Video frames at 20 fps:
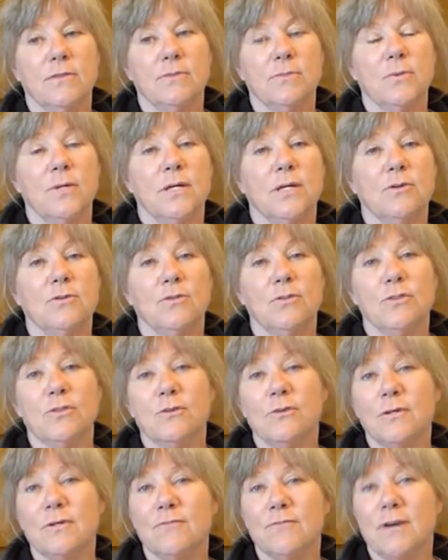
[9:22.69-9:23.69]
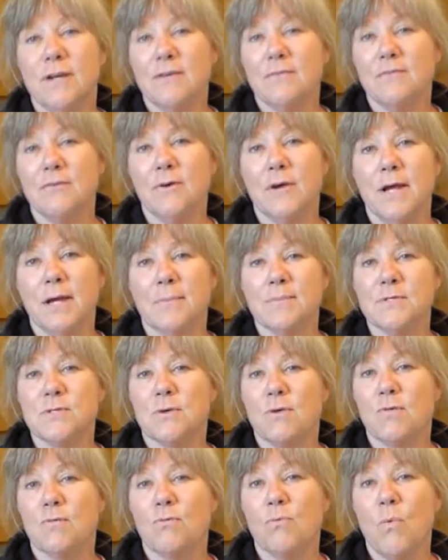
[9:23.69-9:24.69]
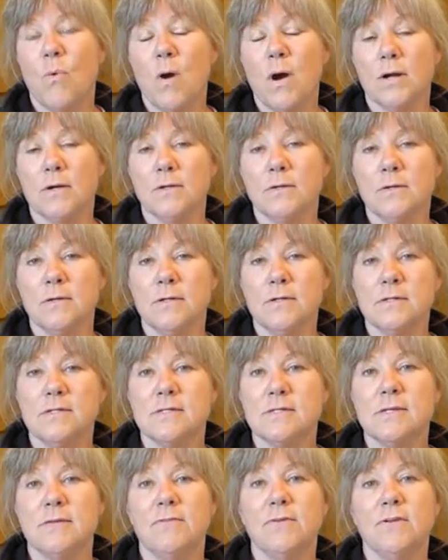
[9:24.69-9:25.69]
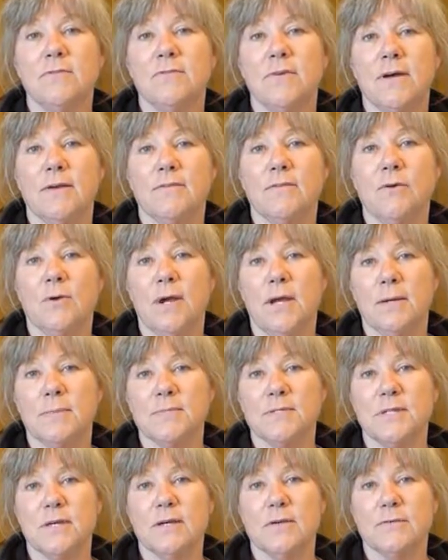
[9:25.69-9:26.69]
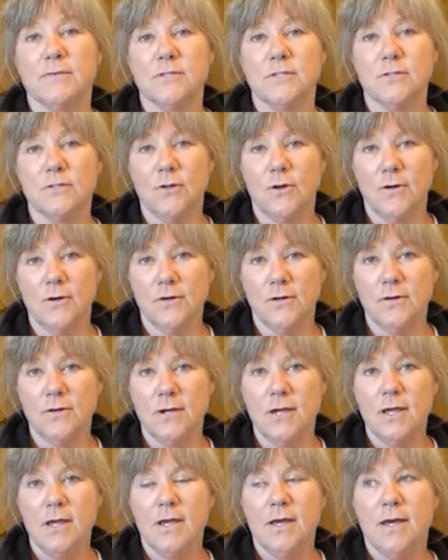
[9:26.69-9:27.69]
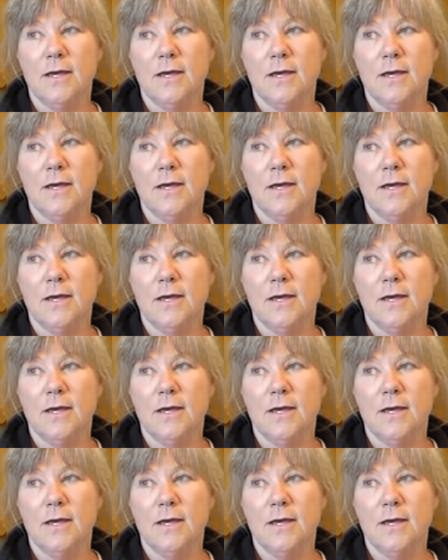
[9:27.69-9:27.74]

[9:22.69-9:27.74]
335 grams of water, 75 grams of starter,